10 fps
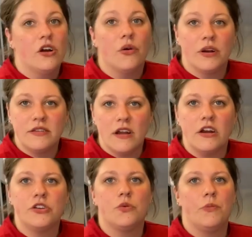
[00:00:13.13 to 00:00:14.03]

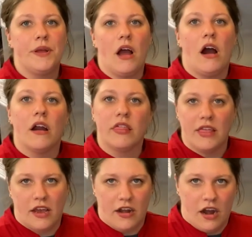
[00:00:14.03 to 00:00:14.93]
Cornstarch will be our
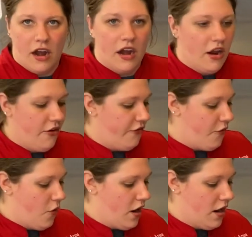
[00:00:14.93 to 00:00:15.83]
thickener
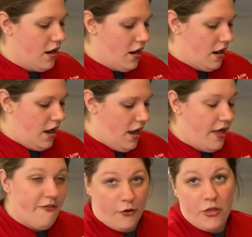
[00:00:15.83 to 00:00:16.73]
for
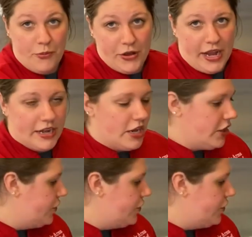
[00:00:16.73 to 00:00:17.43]
the pudding.